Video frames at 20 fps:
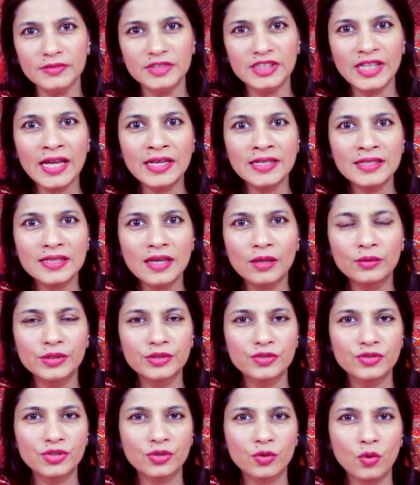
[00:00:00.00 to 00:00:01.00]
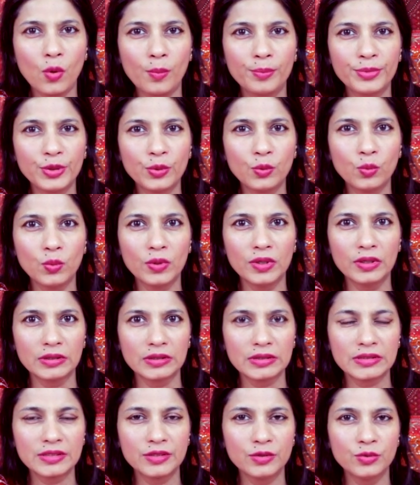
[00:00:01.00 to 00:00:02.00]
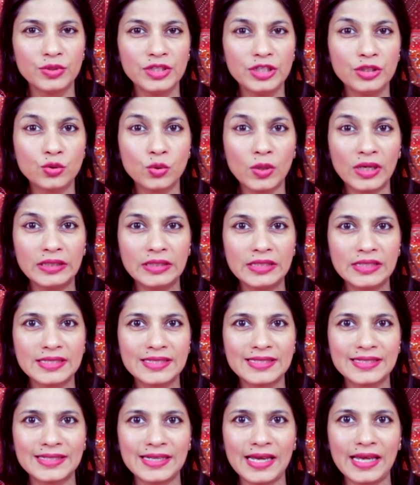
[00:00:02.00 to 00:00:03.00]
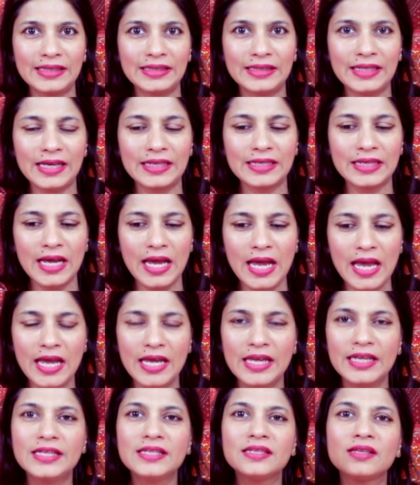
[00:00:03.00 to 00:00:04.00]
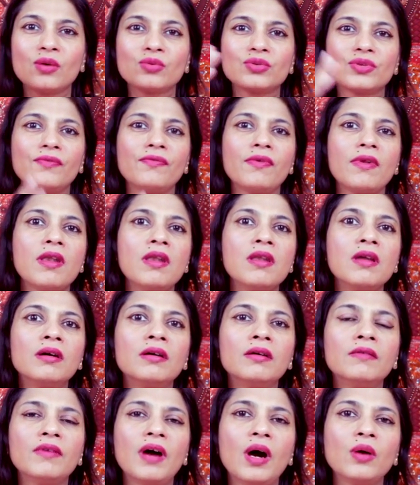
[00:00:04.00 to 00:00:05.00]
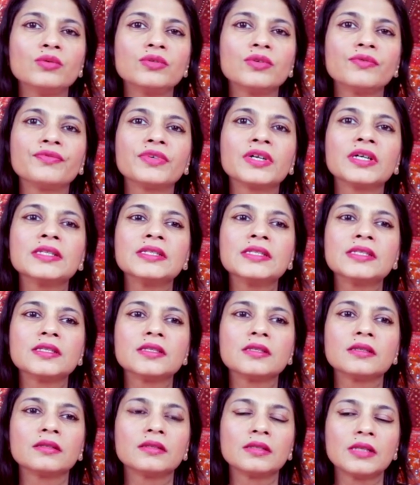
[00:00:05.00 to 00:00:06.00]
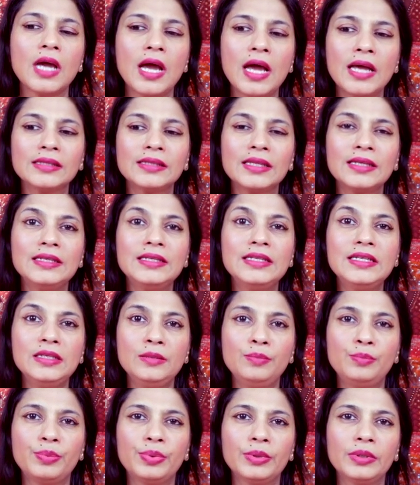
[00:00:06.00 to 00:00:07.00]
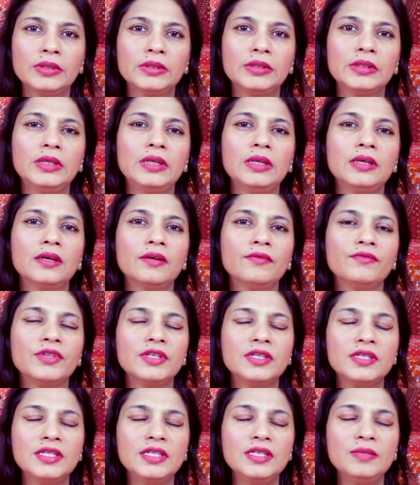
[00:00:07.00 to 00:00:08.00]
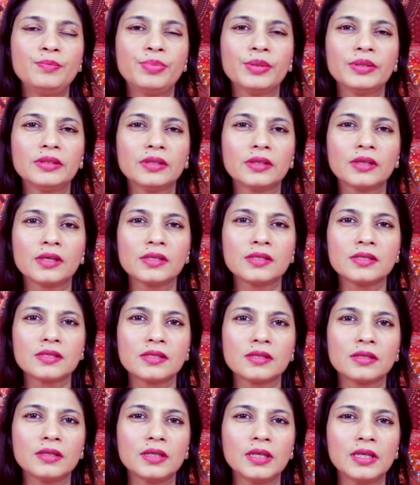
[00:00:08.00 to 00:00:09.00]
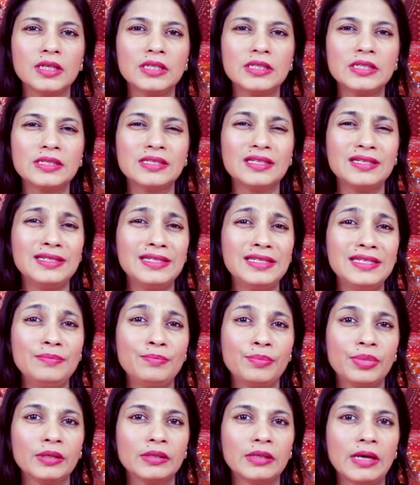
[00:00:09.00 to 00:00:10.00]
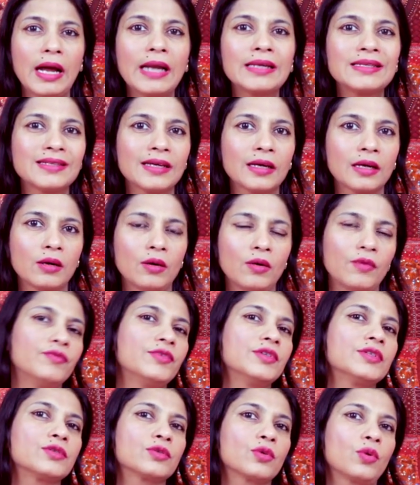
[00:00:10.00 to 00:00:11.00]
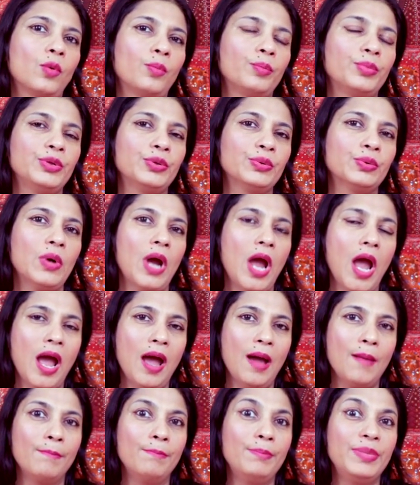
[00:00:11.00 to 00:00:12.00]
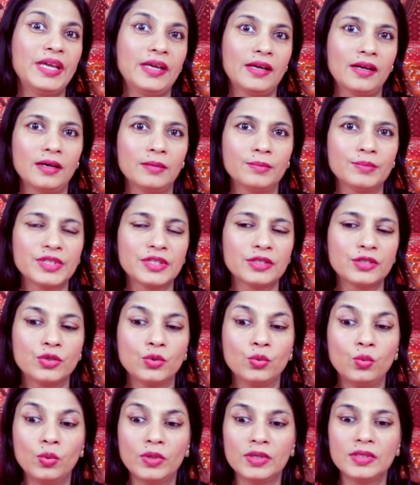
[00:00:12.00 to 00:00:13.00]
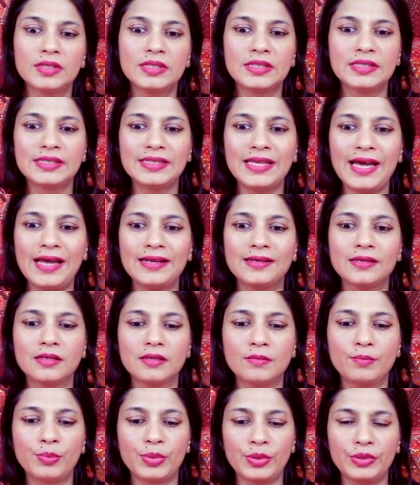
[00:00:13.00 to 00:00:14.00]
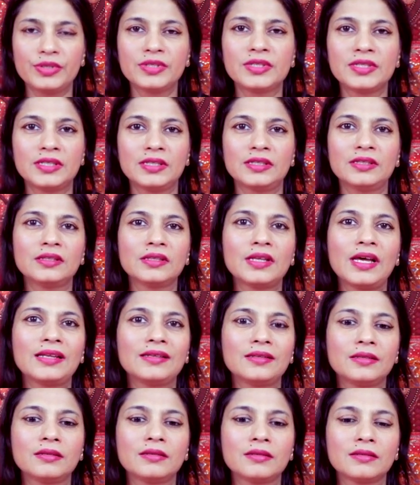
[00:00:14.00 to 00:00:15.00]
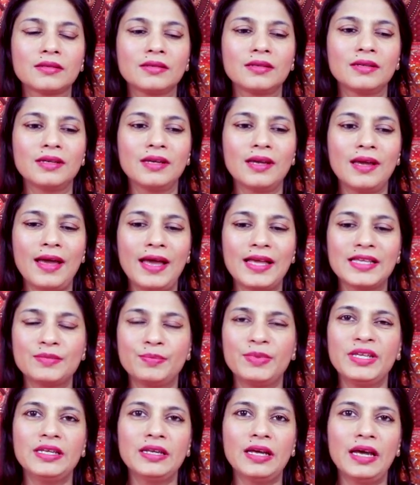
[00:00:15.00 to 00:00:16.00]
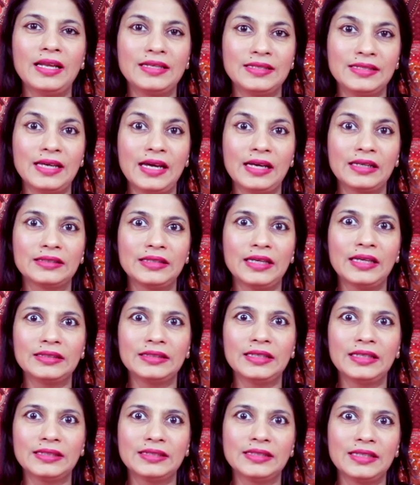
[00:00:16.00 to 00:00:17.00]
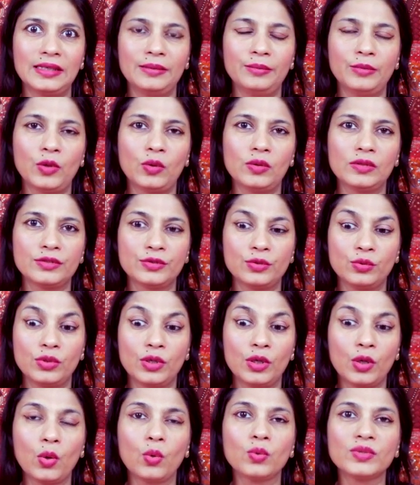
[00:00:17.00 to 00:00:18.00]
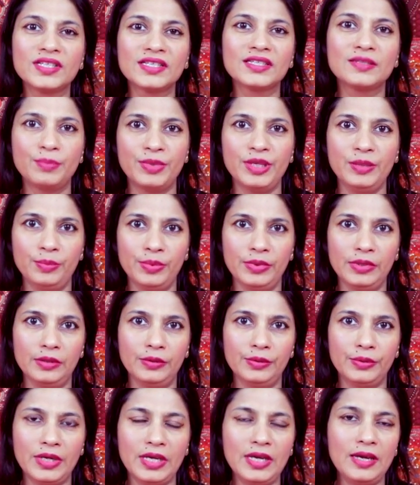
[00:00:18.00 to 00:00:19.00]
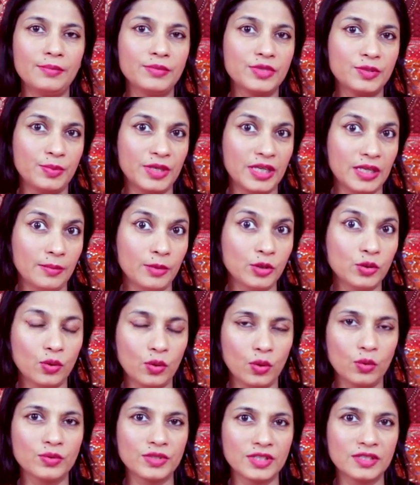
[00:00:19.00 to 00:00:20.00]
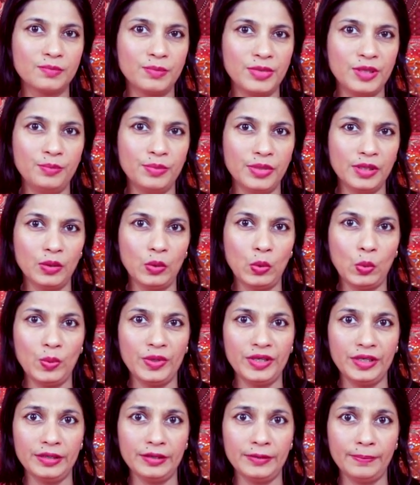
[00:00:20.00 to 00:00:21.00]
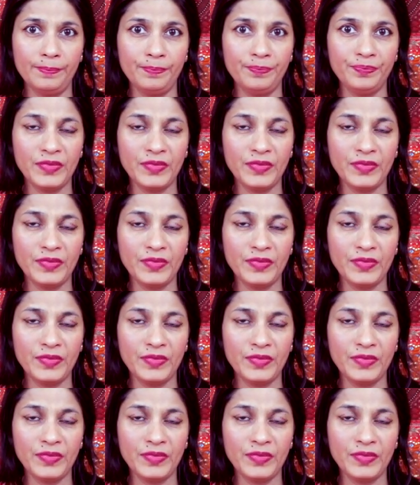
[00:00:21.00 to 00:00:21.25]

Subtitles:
That is how the Scorpio works. You need to understand that. It is out of love, out of concern. The deeper the love, the deeper the concern is, the deeper the attack of the Scorpio becomes towards that person that has been attacked at that time. Also, the closest people. Okay, I'm speaking about the closest people over here.